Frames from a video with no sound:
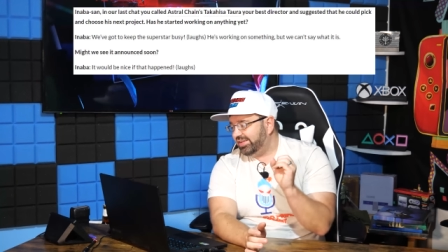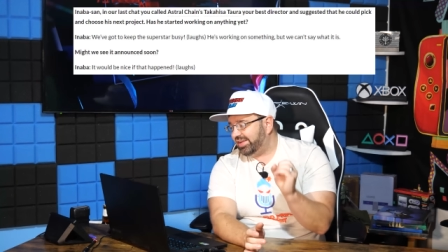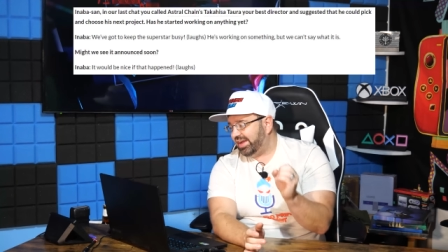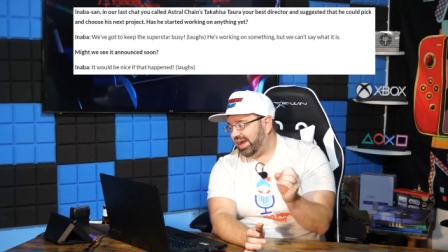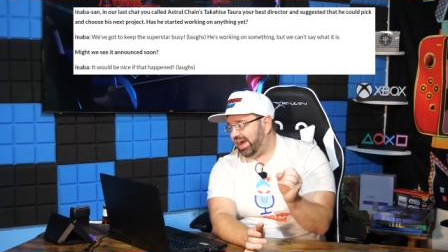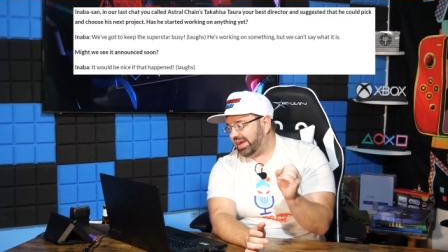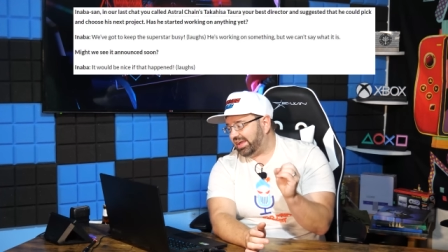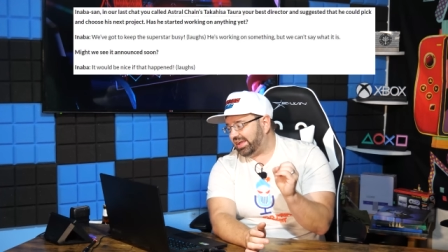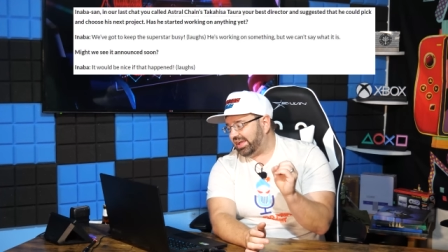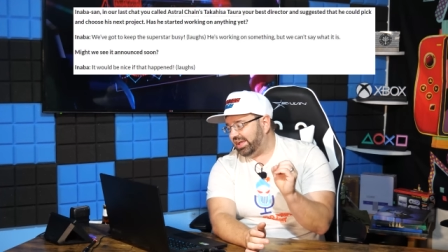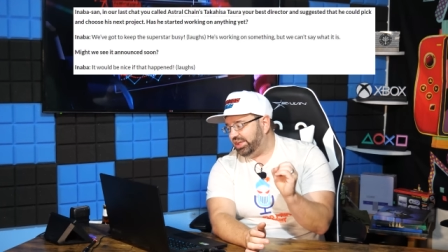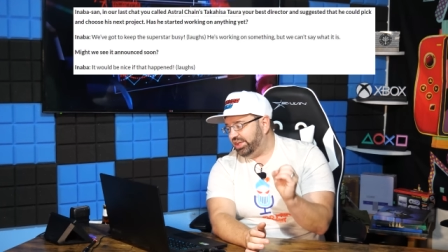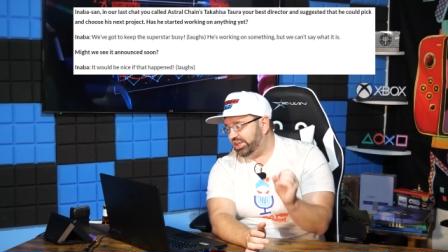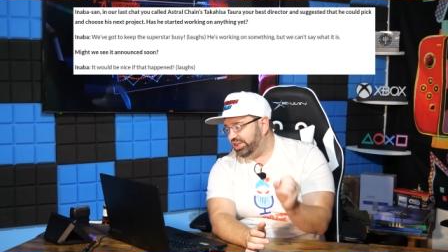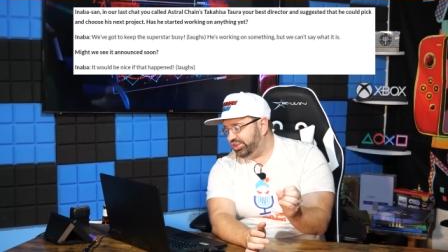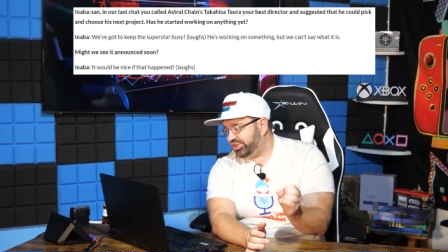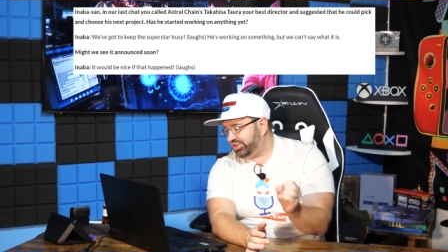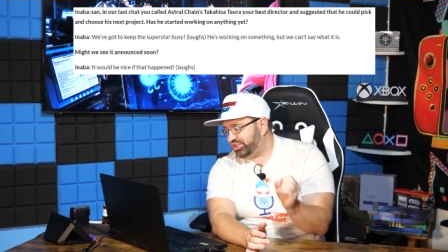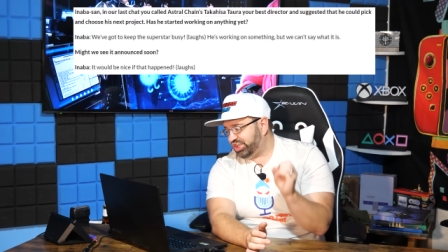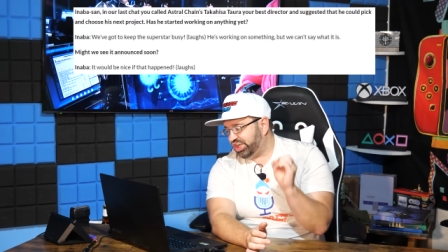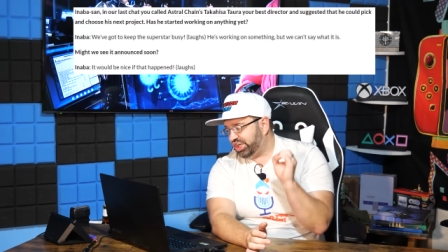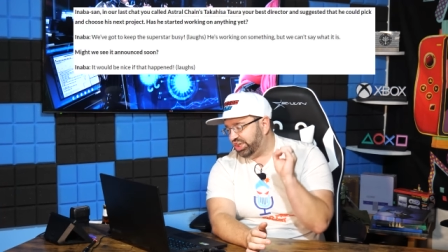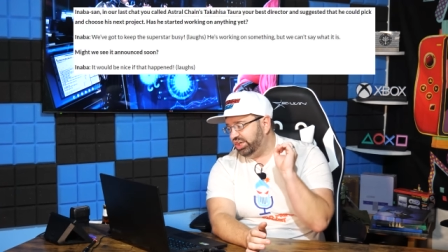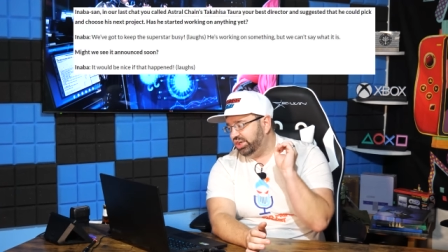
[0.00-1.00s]

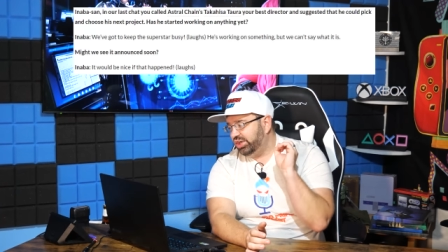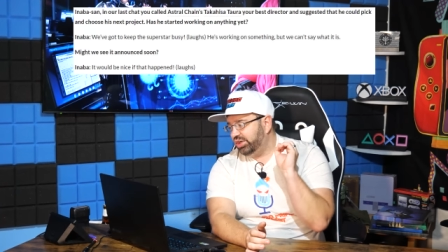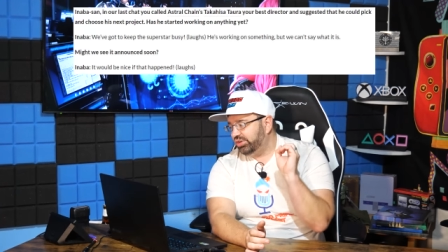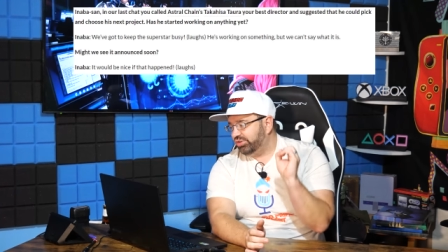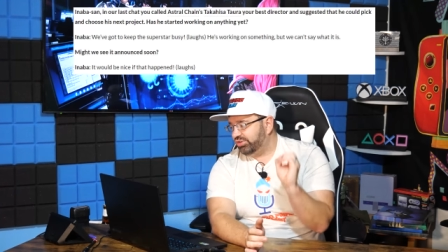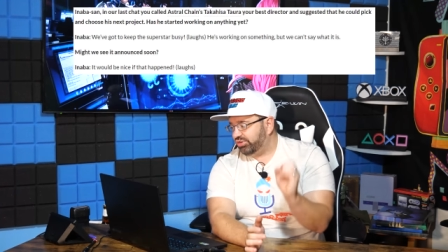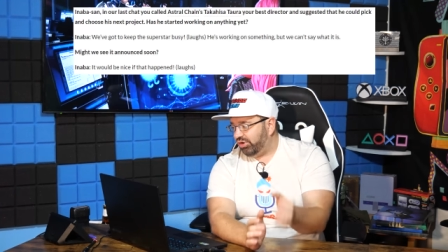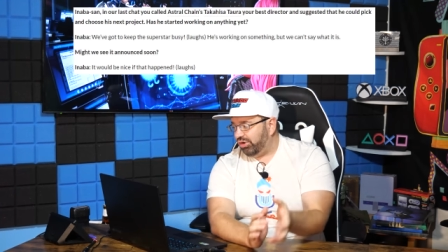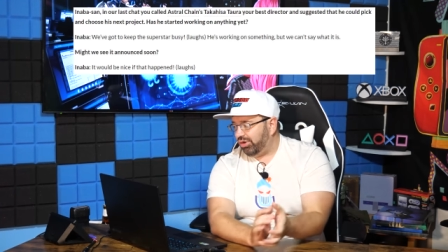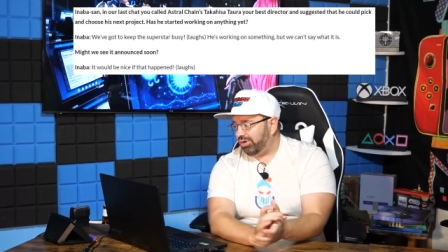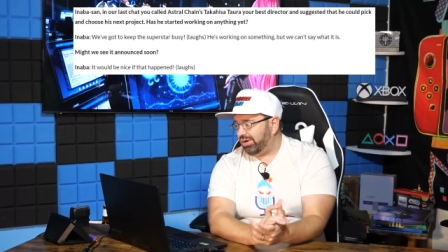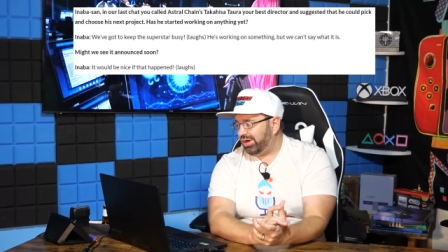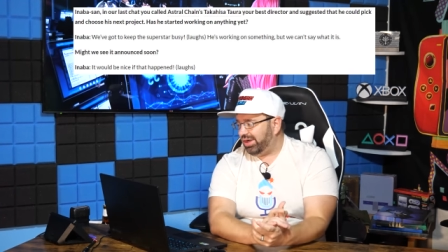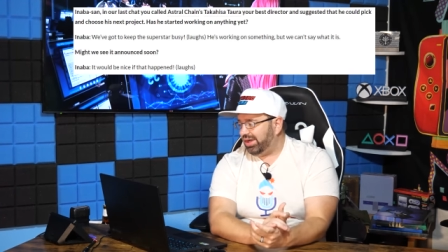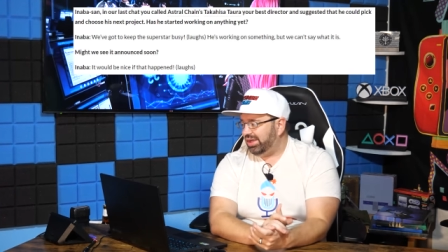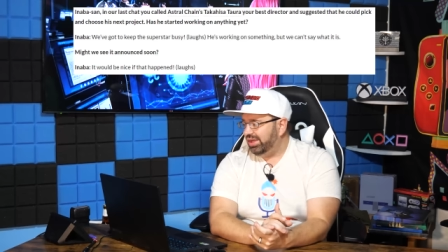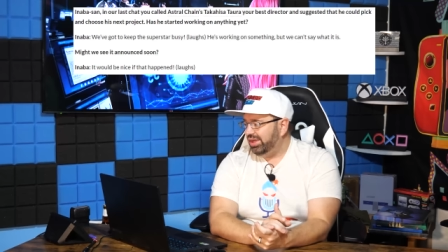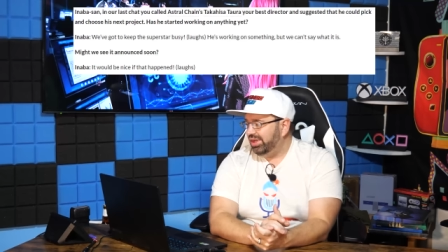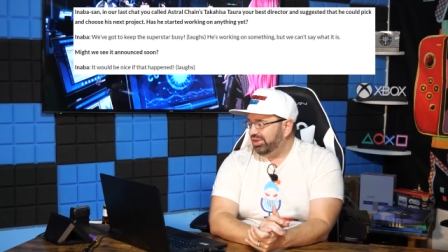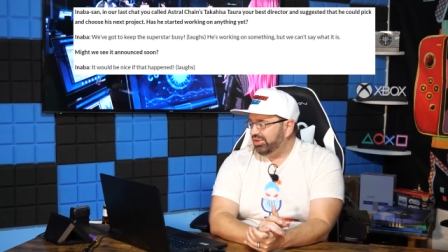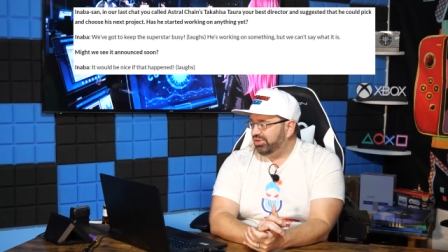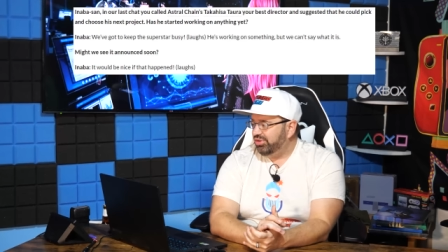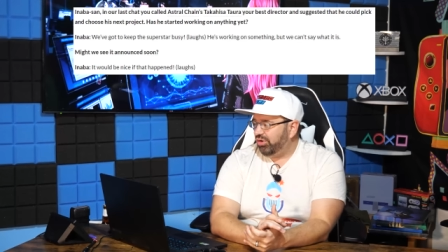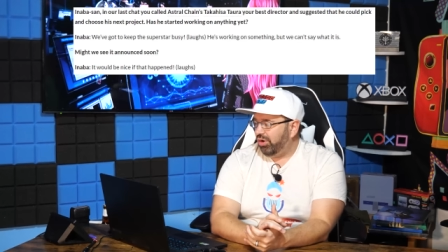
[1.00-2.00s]
Takahisa
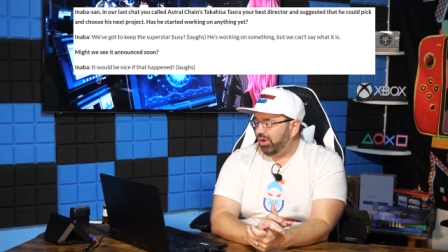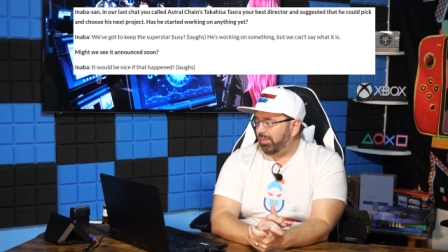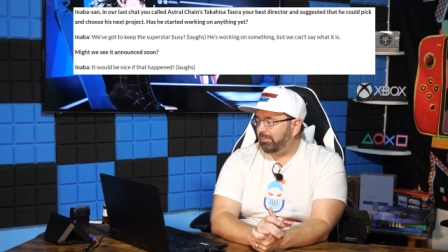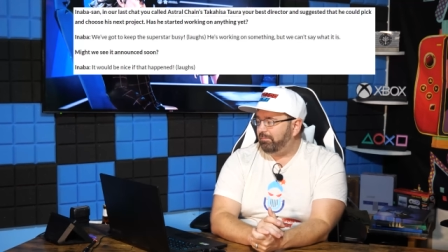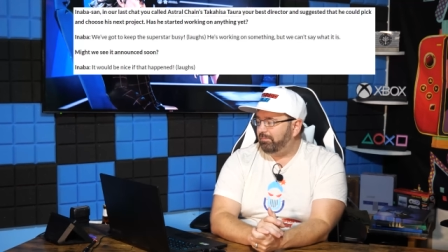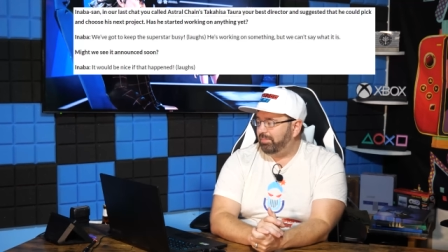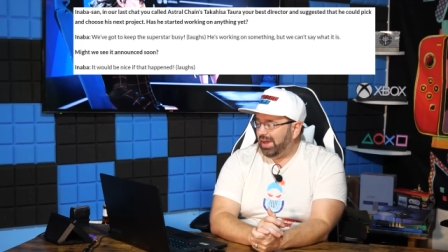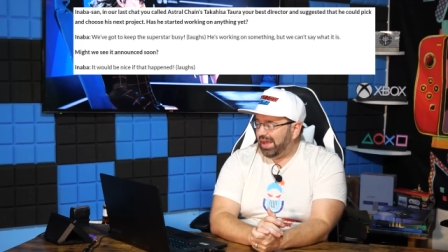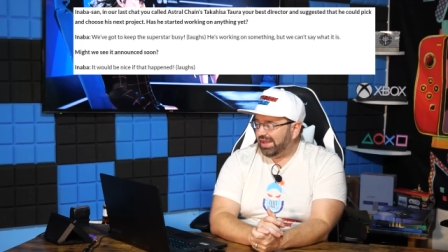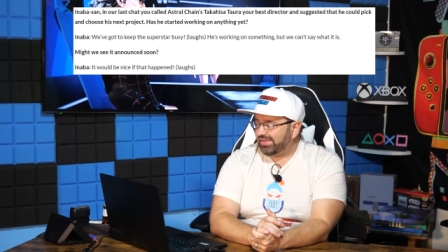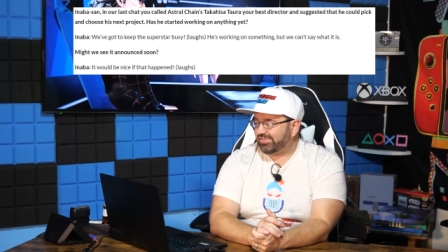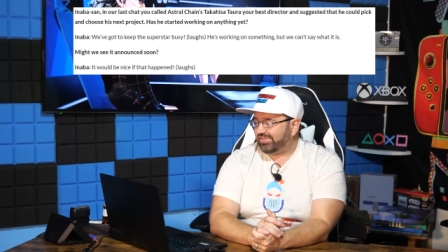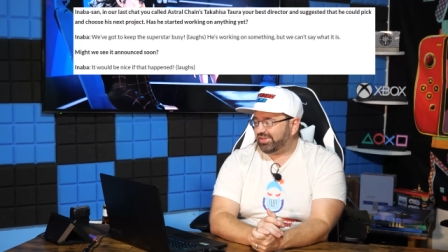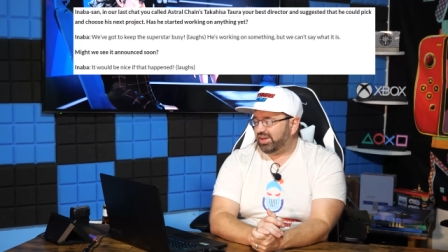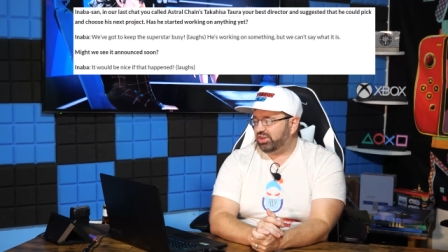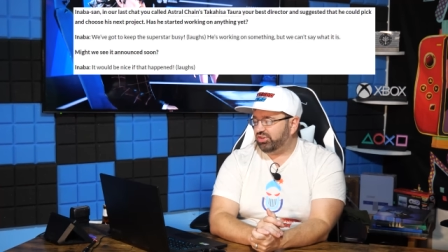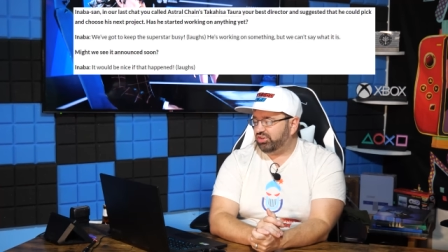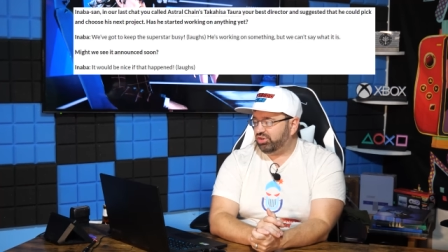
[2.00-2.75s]
Tora your best